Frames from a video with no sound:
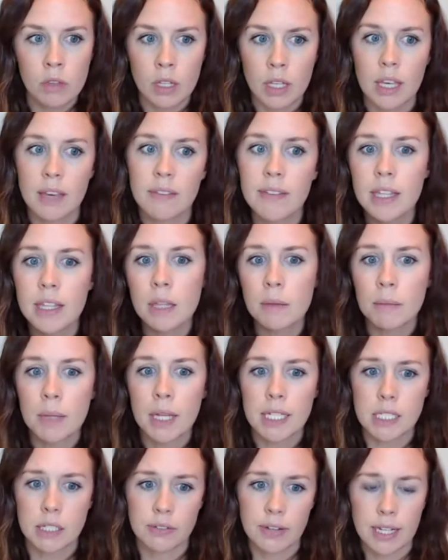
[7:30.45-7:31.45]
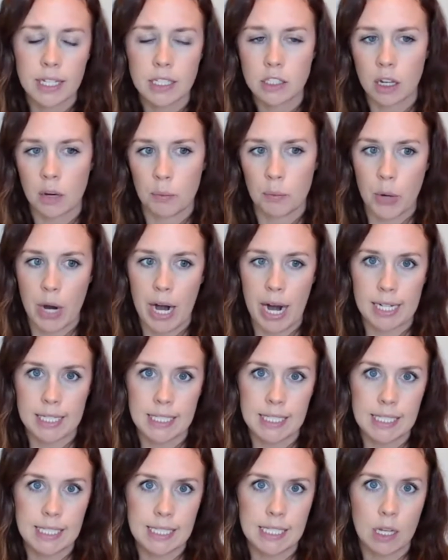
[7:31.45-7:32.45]
giving them lots of hands-on
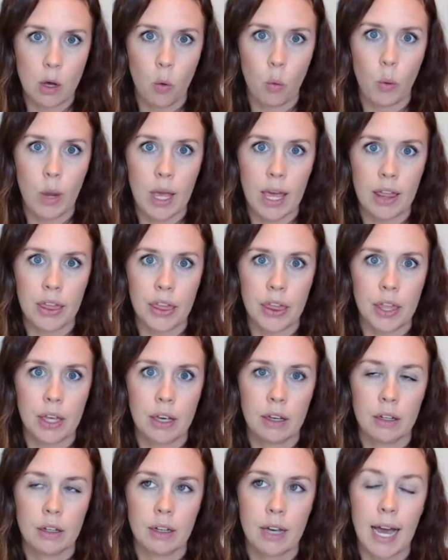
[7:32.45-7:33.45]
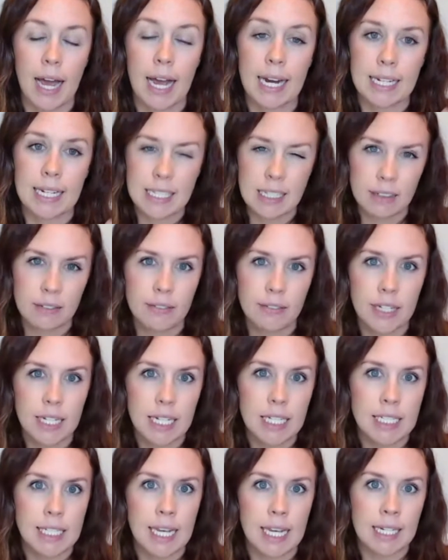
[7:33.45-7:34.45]
practice with
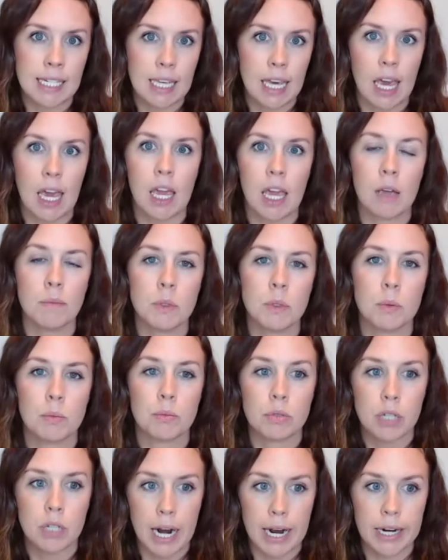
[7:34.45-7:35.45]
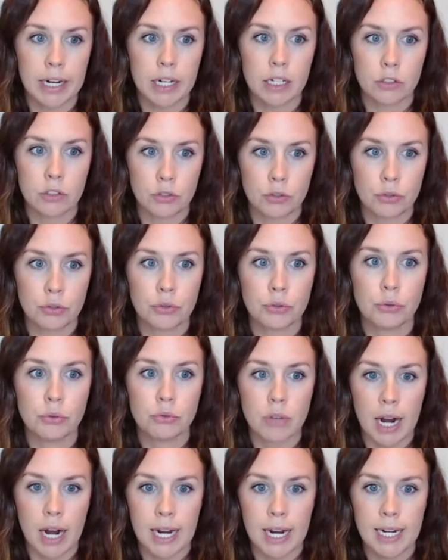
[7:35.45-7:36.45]
activities and games prior to
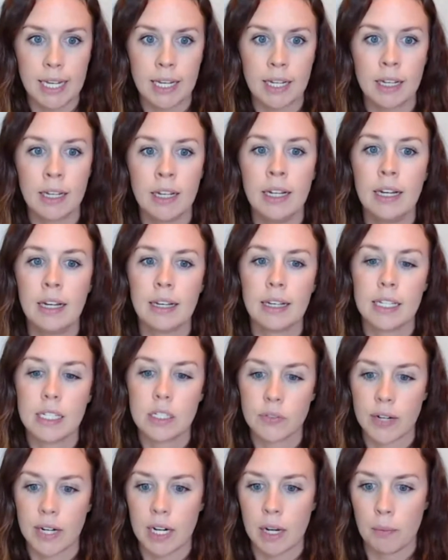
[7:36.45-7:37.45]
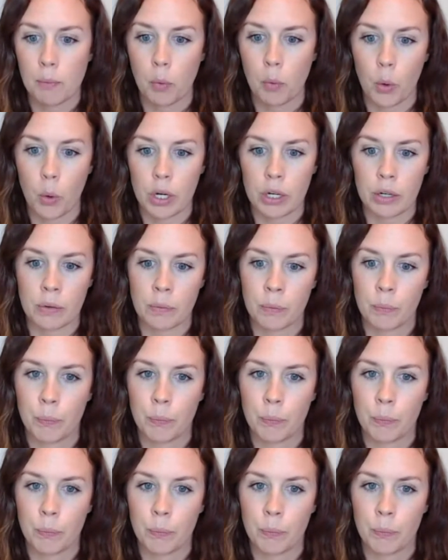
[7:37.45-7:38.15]
writing is very important.